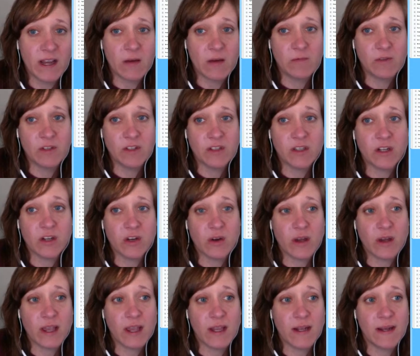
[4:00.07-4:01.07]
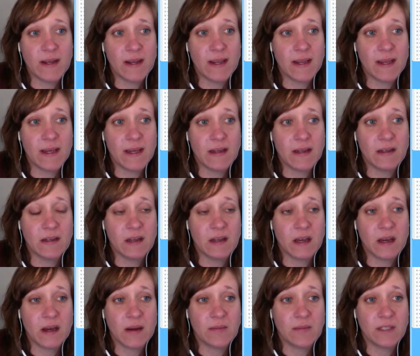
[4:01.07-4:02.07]
I'm just going to go ahead and
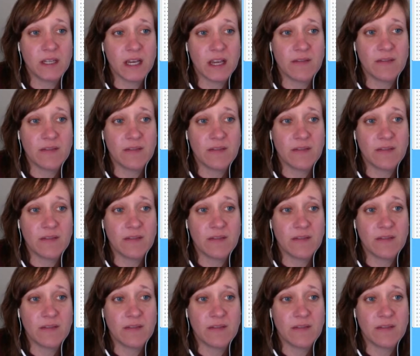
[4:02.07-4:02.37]
dive